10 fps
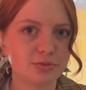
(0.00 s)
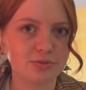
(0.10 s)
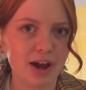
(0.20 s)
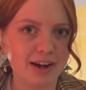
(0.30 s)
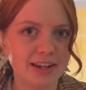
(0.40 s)

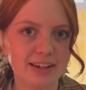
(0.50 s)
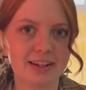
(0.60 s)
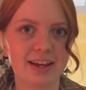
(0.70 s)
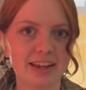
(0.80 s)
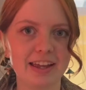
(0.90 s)

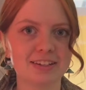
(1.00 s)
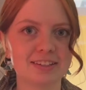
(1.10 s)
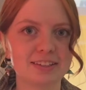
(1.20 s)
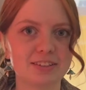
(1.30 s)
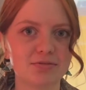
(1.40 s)
fighting
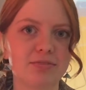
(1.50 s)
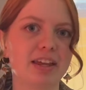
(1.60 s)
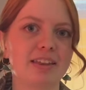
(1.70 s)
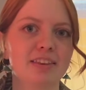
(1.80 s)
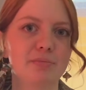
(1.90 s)
against
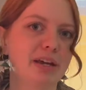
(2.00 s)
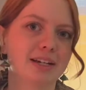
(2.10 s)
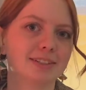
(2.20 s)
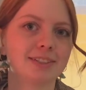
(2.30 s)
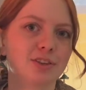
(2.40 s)
like the
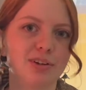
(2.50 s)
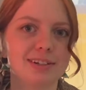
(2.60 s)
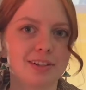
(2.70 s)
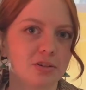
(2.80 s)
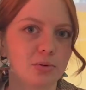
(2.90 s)
biggest
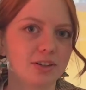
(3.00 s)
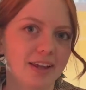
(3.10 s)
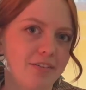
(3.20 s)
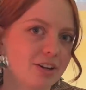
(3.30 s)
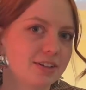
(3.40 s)
threat to the world
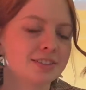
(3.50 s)
ever.